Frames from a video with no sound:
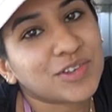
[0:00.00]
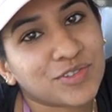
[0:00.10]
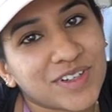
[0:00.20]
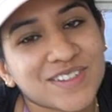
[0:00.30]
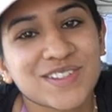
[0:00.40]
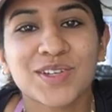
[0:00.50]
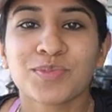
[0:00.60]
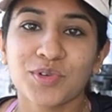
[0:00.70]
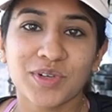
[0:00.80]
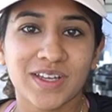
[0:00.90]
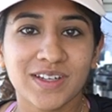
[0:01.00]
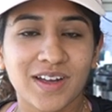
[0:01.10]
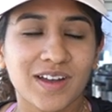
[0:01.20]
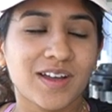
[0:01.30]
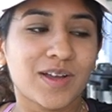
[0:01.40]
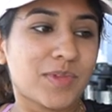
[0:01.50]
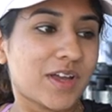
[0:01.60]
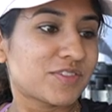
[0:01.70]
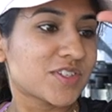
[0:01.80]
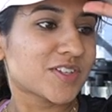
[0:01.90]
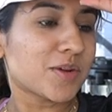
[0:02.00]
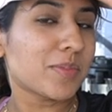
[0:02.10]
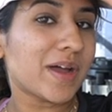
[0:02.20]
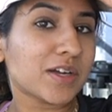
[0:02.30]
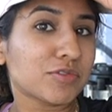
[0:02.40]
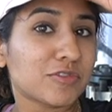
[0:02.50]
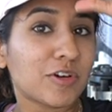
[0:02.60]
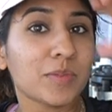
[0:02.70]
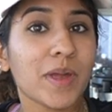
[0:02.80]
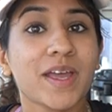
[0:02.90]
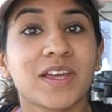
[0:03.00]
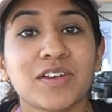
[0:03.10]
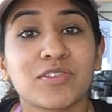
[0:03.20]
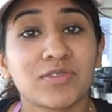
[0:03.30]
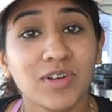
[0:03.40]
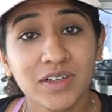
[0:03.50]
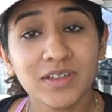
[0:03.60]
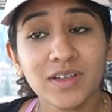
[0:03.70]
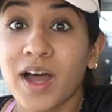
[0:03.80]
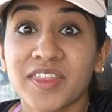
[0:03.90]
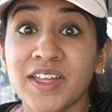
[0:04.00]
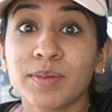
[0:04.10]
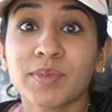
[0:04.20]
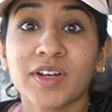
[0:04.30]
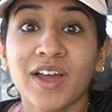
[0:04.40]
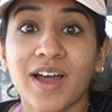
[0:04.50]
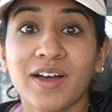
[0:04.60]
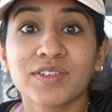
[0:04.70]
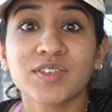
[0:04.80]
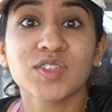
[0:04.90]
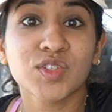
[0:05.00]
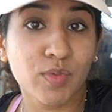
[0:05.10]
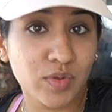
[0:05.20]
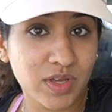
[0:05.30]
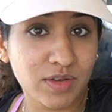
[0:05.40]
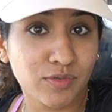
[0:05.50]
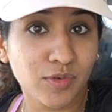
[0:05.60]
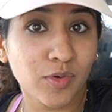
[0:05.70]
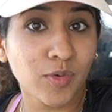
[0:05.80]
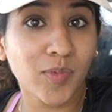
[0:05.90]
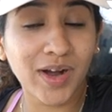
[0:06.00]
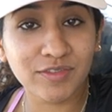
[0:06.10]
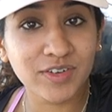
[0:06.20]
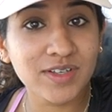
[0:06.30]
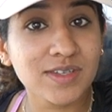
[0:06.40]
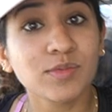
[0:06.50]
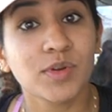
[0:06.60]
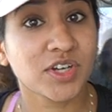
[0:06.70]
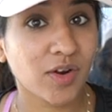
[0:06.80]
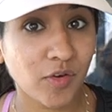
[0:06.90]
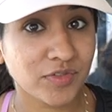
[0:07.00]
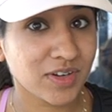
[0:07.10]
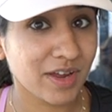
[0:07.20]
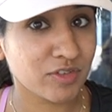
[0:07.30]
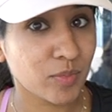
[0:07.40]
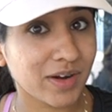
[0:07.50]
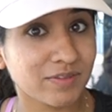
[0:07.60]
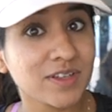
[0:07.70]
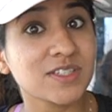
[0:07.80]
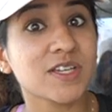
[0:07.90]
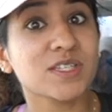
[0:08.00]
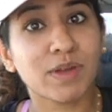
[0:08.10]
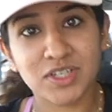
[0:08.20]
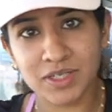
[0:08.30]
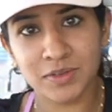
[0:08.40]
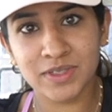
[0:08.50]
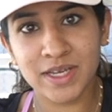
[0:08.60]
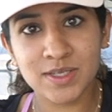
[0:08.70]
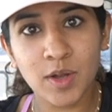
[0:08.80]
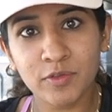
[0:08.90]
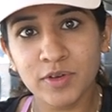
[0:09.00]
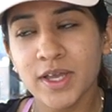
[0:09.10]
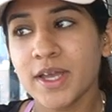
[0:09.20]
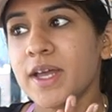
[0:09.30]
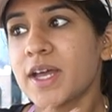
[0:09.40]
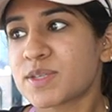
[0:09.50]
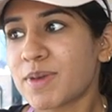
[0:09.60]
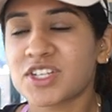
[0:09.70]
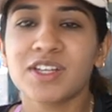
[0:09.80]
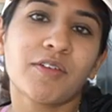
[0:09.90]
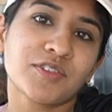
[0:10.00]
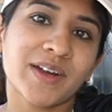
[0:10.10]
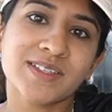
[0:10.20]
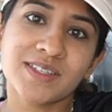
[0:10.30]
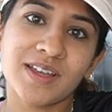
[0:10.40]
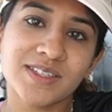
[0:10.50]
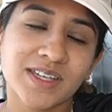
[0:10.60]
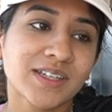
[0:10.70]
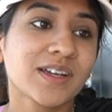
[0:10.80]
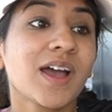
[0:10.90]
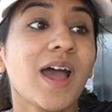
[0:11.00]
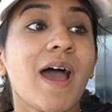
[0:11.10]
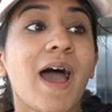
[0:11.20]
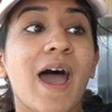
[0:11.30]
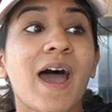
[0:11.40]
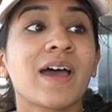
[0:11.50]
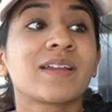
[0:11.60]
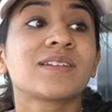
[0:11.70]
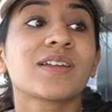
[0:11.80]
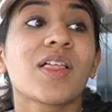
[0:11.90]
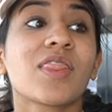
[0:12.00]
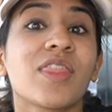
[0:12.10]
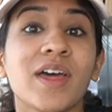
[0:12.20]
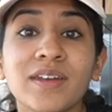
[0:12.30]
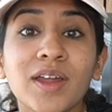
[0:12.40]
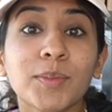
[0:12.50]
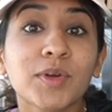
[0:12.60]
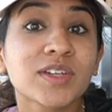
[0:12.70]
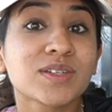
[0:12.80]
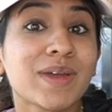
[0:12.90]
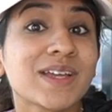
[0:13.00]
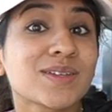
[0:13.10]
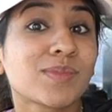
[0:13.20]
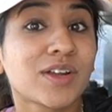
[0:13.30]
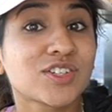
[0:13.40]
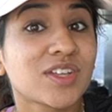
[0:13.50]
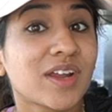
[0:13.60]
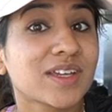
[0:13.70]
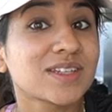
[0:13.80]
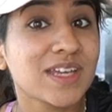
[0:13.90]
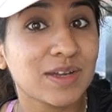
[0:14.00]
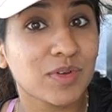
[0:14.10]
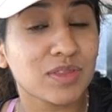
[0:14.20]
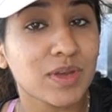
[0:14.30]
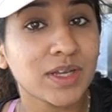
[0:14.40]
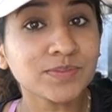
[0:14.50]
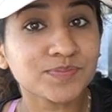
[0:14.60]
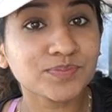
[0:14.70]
friends, good morning. I've just come back from a run. I think I'm gonna have a smoothie for breakfast, which I often have for breakfast, especially on days off, especially after exercising. And then I'm going to make some lunch that I can take with me